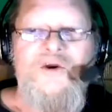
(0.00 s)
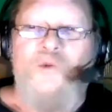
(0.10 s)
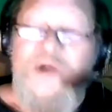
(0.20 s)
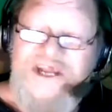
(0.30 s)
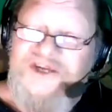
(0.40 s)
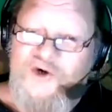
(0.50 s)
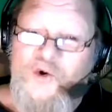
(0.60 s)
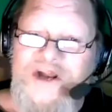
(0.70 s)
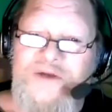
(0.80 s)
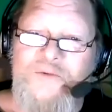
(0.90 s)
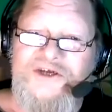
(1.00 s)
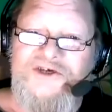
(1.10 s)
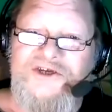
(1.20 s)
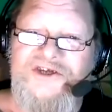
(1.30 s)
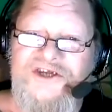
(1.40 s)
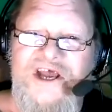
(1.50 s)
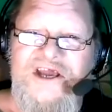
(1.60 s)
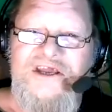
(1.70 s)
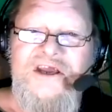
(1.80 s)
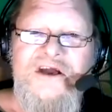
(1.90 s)
rejoin, we should
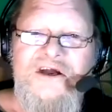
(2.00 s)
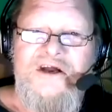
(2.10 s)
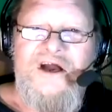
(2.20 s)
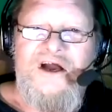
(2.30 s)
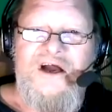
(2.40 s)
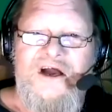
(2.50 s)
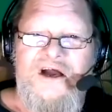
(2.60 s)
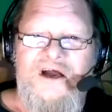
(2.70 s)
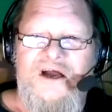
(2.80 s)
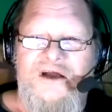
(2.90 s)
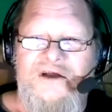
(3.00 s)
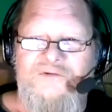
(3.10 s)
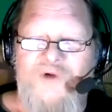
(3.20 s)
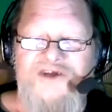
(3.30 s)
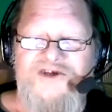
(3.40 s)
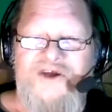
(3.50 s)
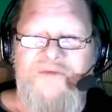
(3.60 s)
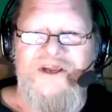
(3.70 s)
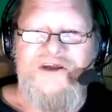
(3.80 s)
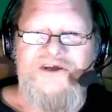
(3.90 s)
say, Russia,
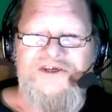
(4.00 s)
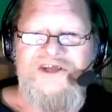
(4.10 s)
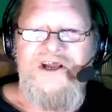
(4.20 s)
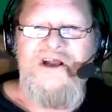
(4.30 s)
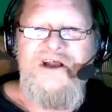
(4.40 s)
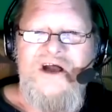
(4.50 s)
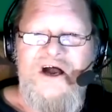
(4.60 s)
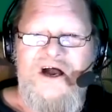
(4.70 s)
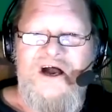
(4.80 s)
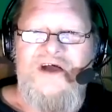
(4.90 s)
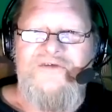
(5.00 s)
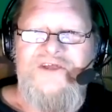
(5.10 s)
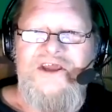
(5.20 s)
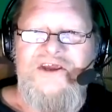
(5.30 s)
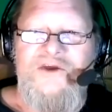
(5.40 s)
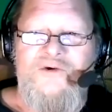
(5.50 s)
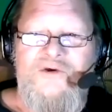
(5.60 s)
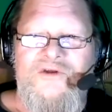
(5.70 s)
because the